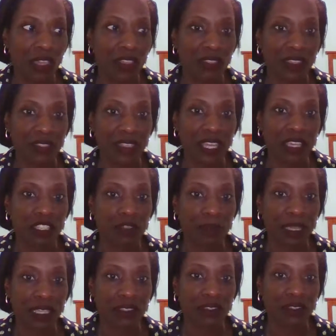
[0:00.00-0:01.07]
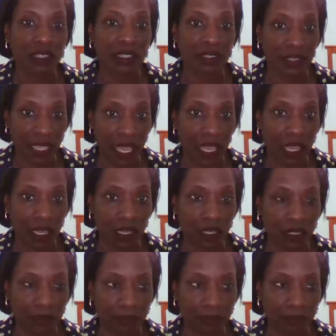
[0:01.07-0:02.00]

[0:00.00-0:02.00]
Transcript: The thing is basically saying,